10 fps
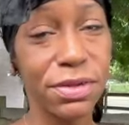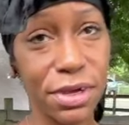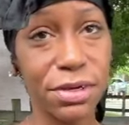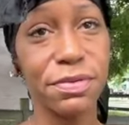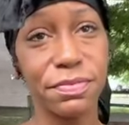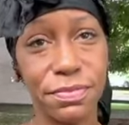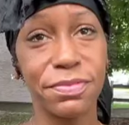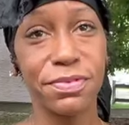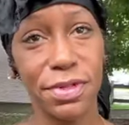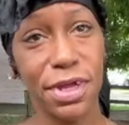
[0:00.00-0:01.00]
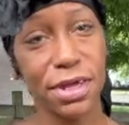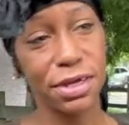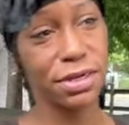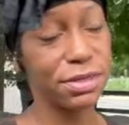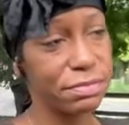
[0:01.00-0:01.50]
Yeah.
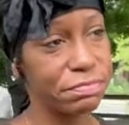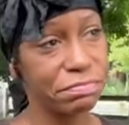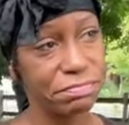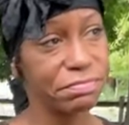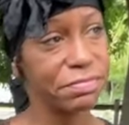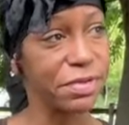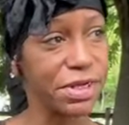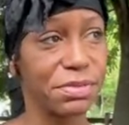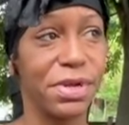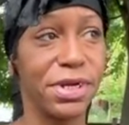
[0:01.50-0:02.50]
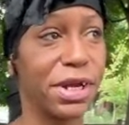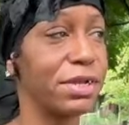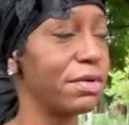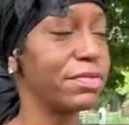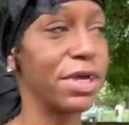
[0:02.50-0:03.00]
And that's why I
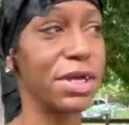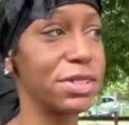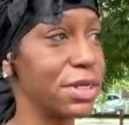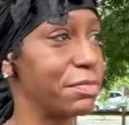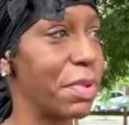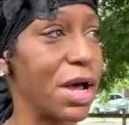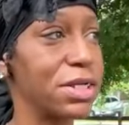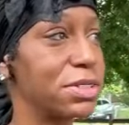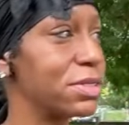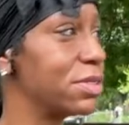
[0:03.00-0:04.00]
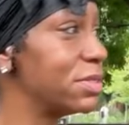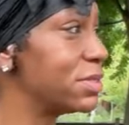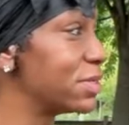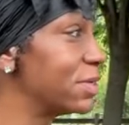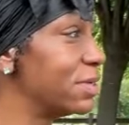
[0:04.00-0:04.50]
love, like I said,
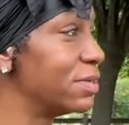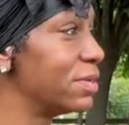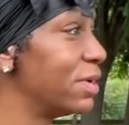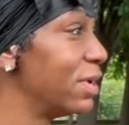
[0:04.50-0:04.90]
pastas and